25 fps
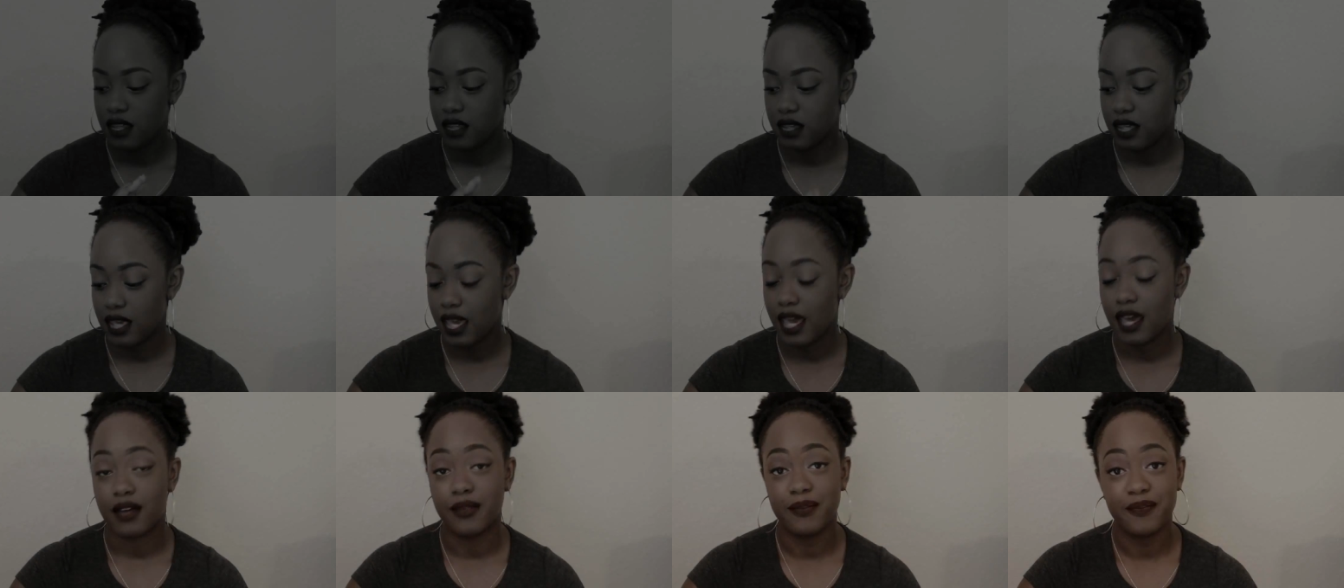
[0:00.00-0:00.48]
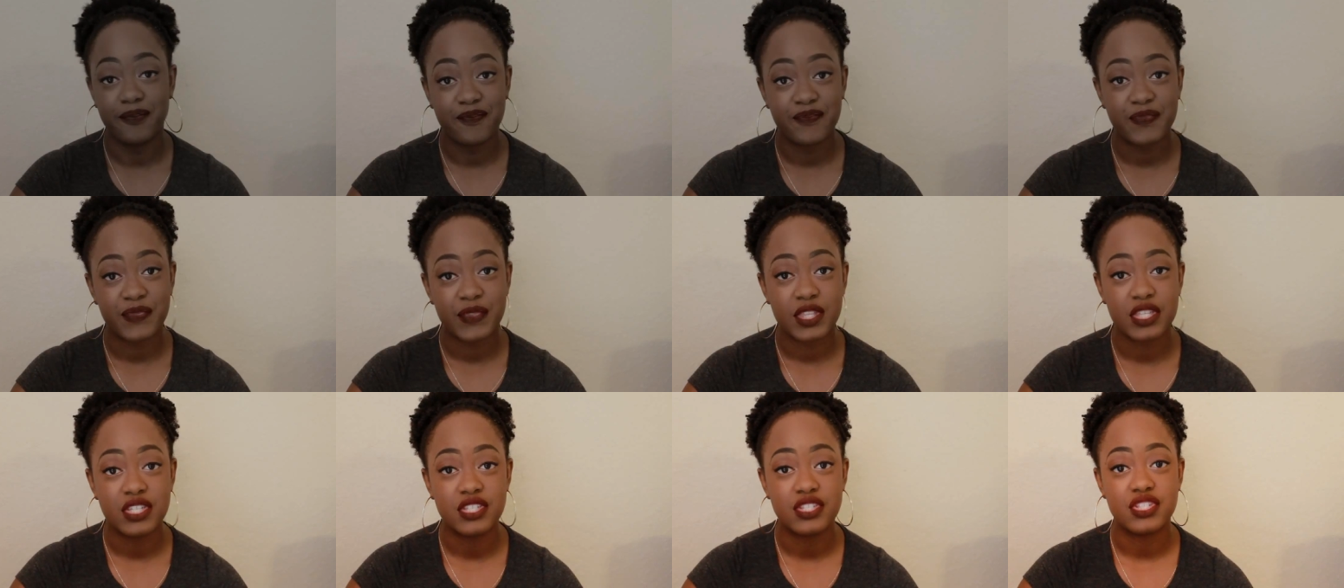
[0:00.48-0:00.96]
yeah,
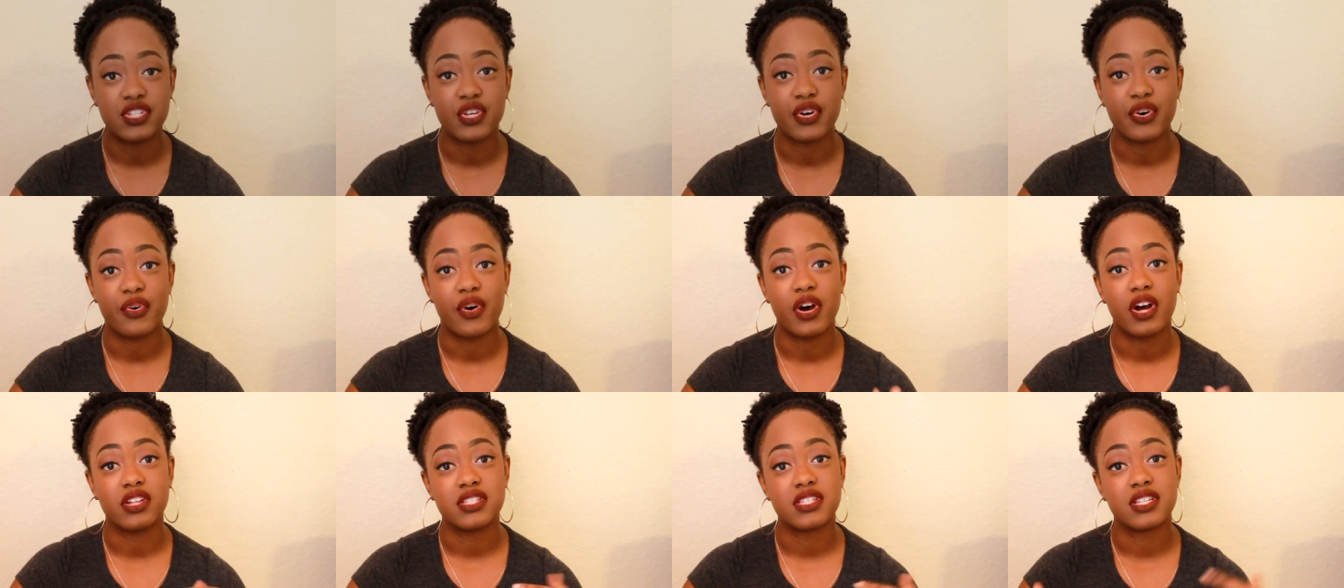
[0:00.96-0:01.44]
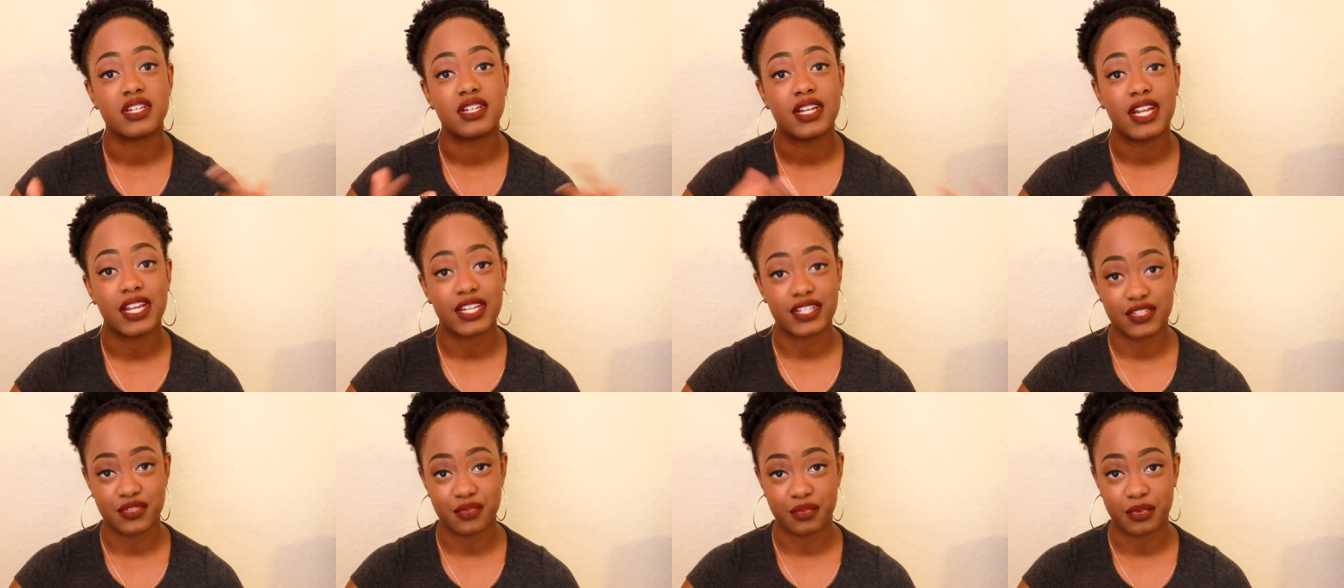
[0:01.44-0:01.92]
so on to the
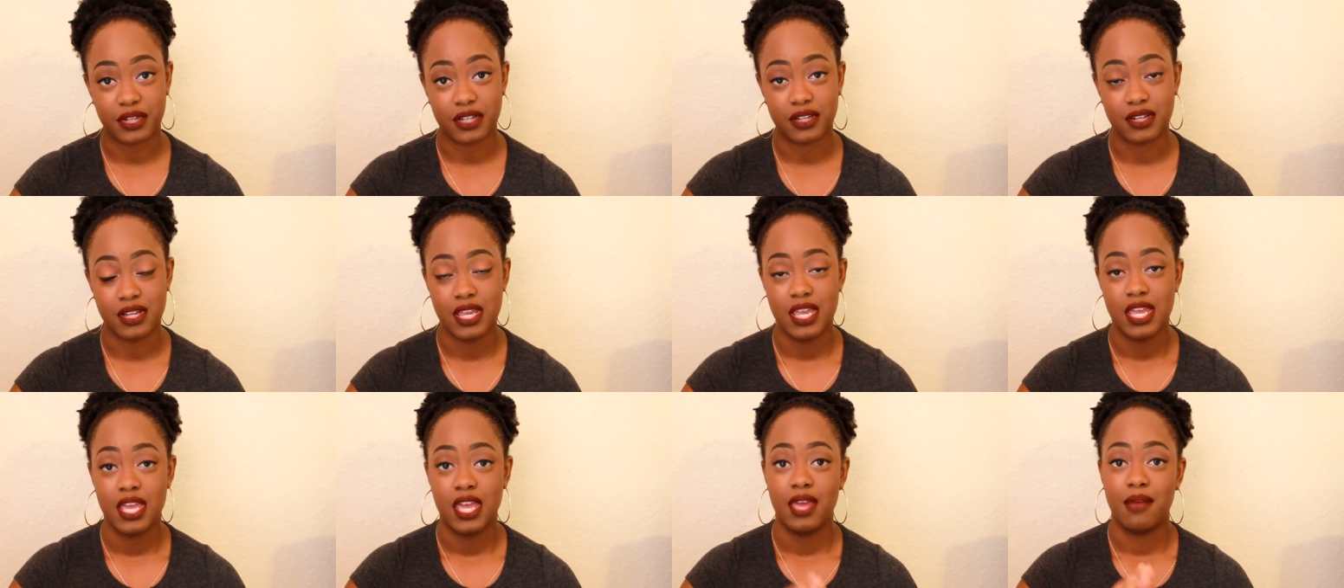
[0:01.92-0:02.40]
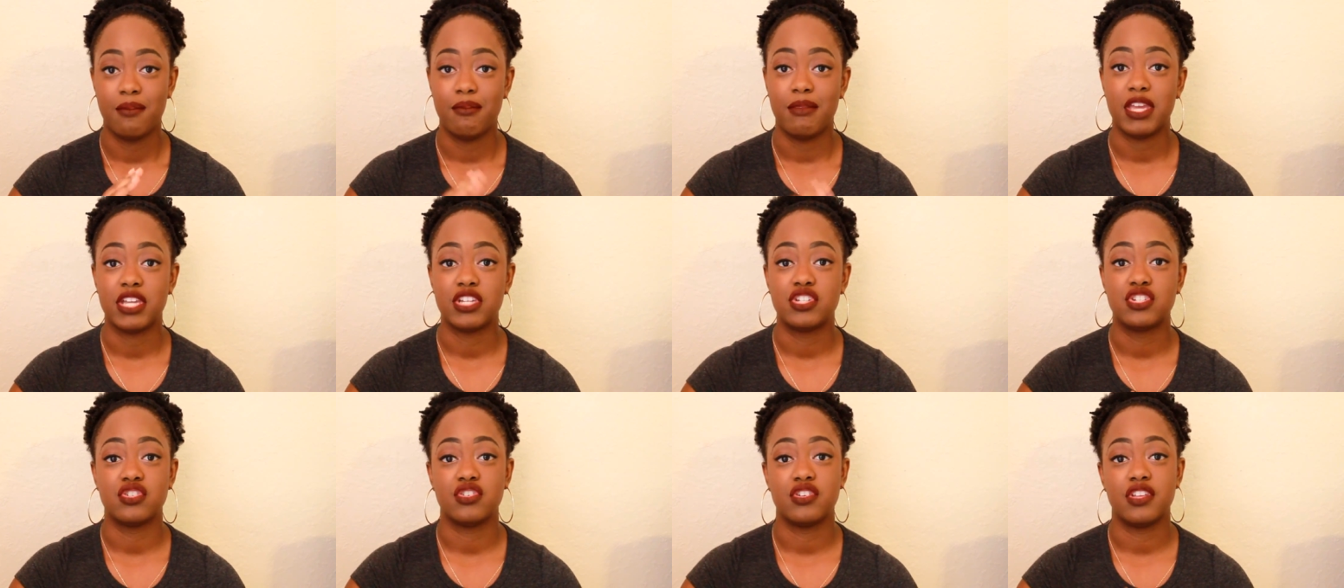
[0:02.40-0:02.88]
next one.
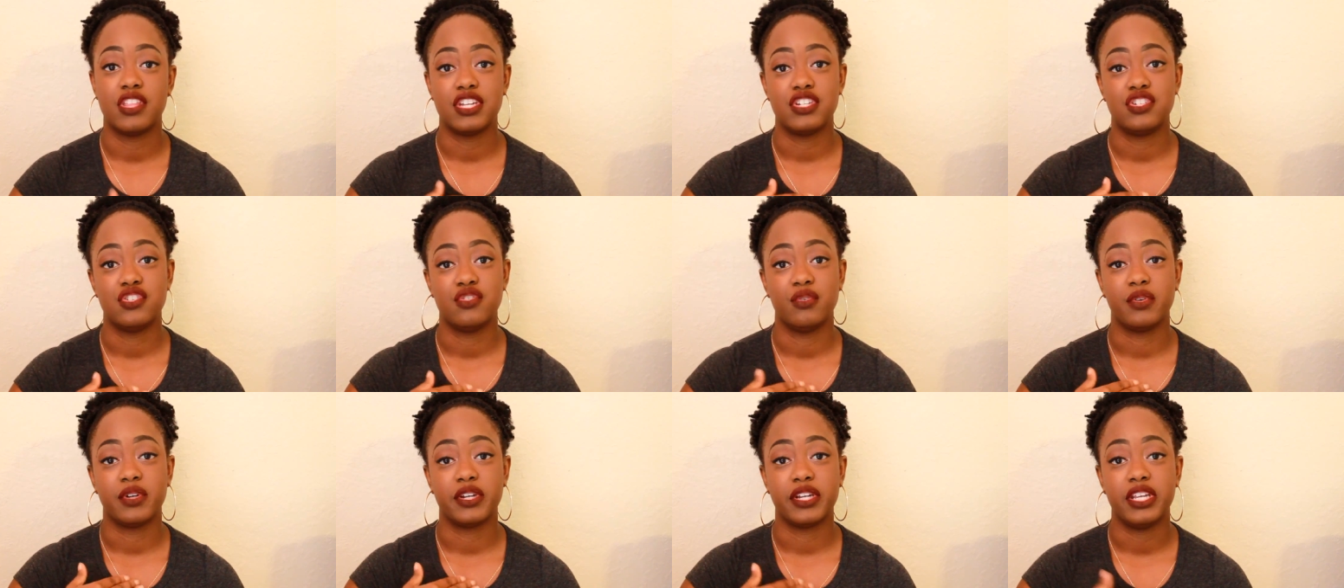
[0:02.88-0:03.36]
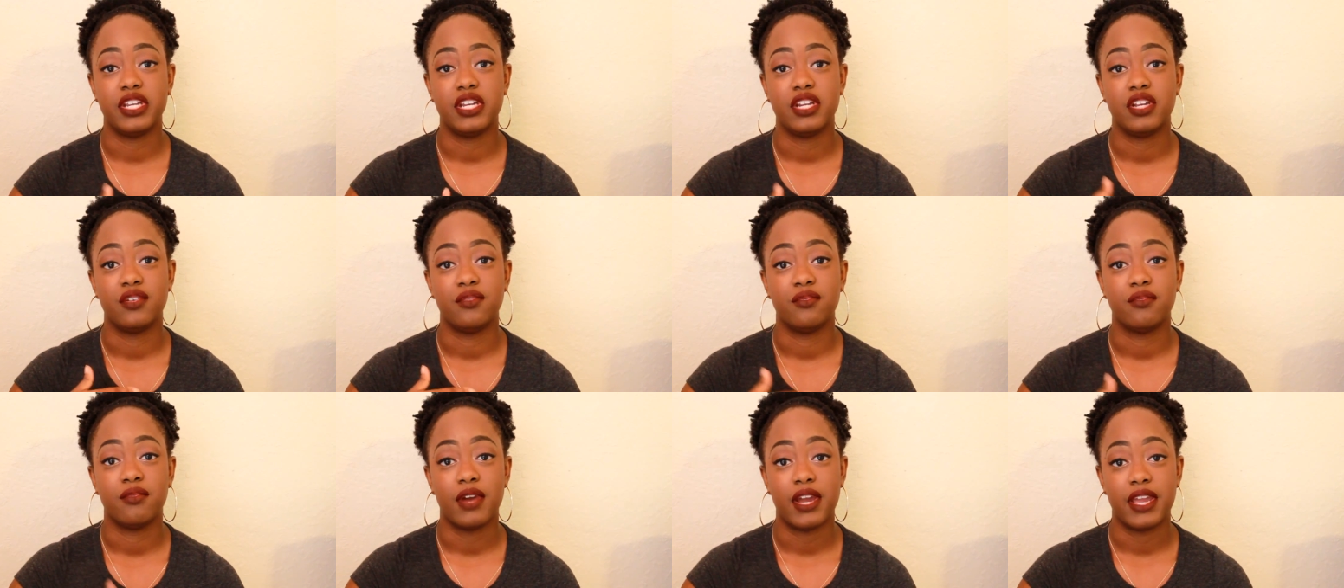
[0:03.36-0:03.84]
Make sure that you are
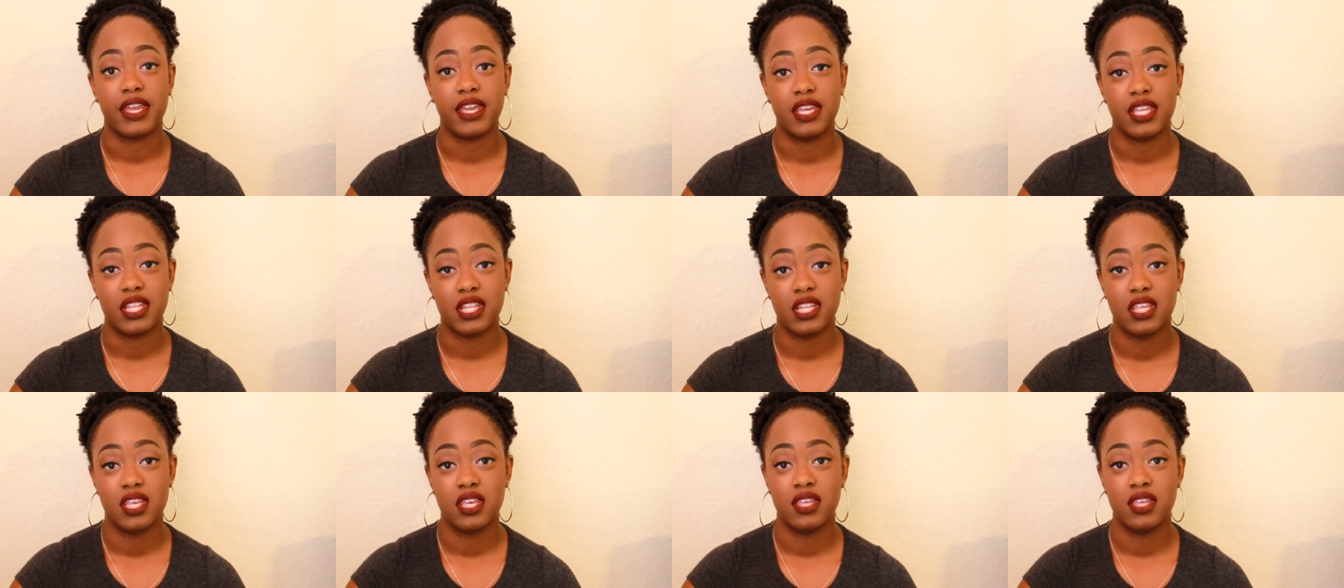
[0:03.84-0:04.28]
eating right.